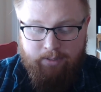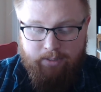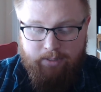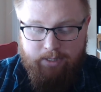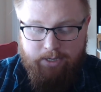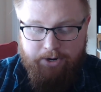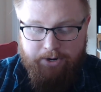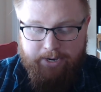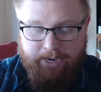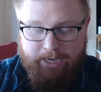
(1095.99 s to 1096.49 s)

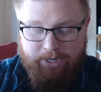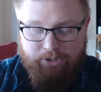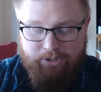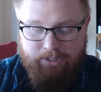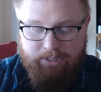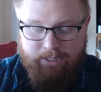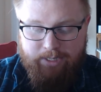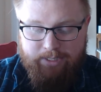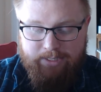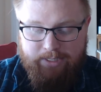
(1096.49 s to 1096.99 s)
The Archangel
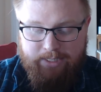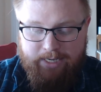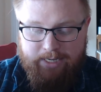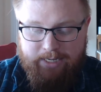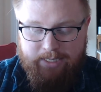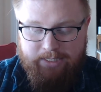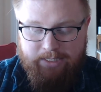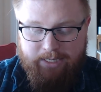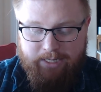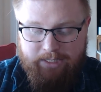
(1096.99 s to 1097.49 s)
did not see
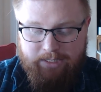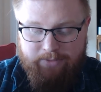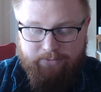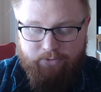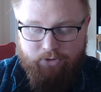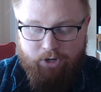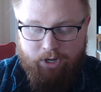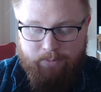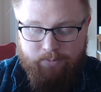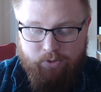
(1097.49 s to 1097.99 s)
any signs
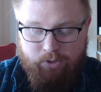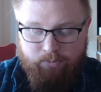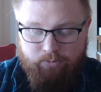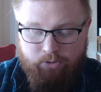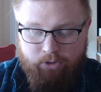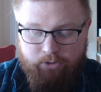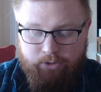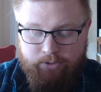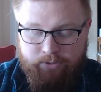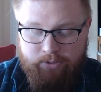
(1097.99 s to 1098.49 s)
of crops or
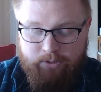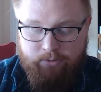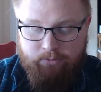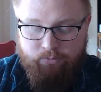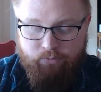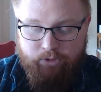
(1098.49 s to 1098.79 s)
produce,